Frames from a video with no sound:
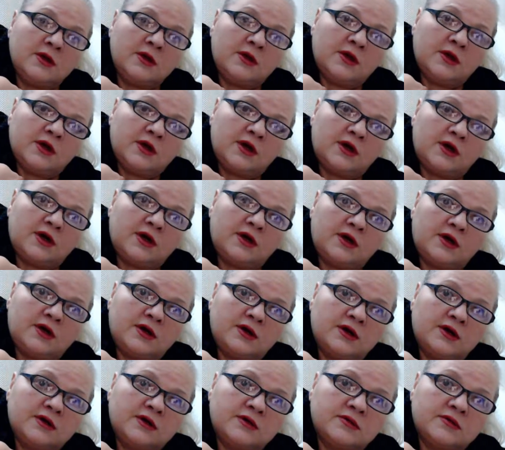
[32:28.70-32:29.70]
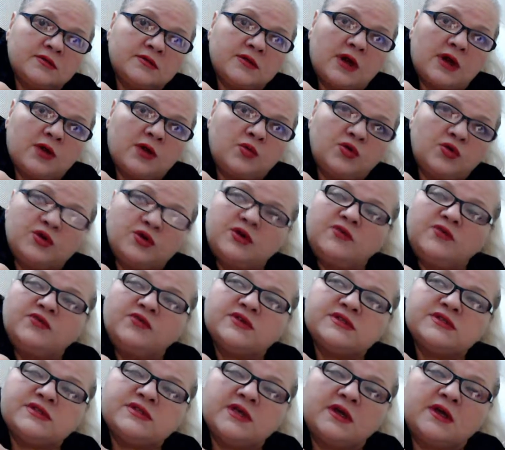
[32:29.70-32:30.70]
I wouldn't
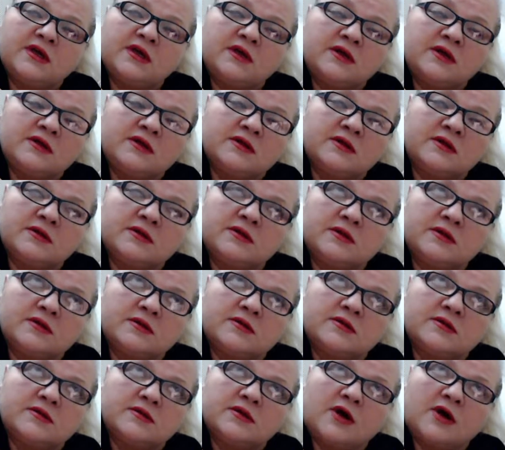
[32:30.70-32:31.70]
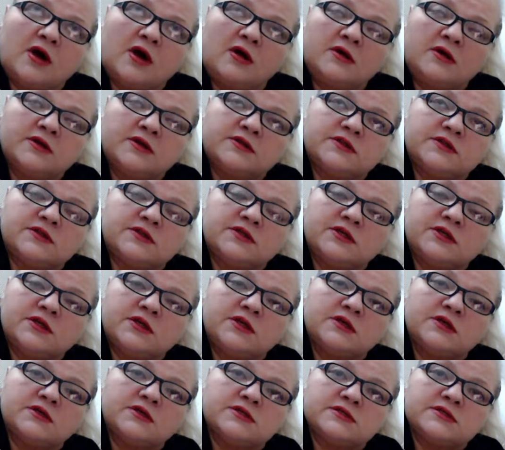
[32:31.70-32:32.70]
even say call it
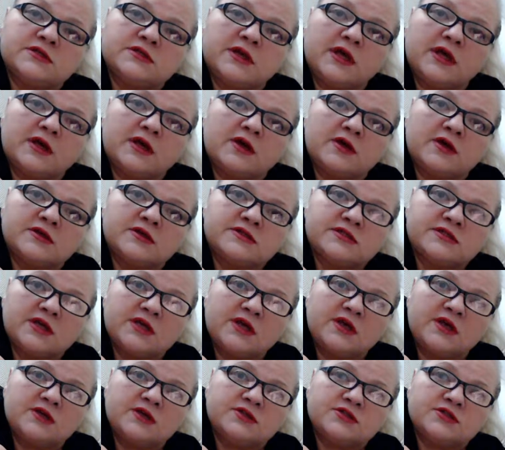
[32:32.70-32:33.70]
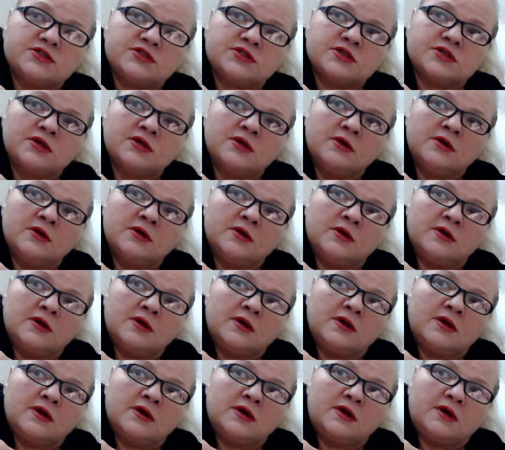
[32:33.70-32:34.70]
tea. It's like a sage,
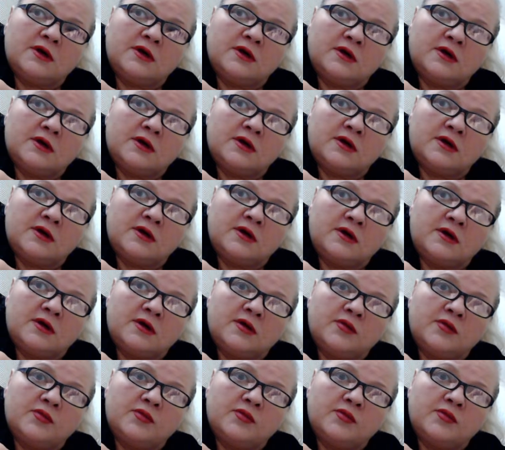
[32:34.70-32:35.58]
I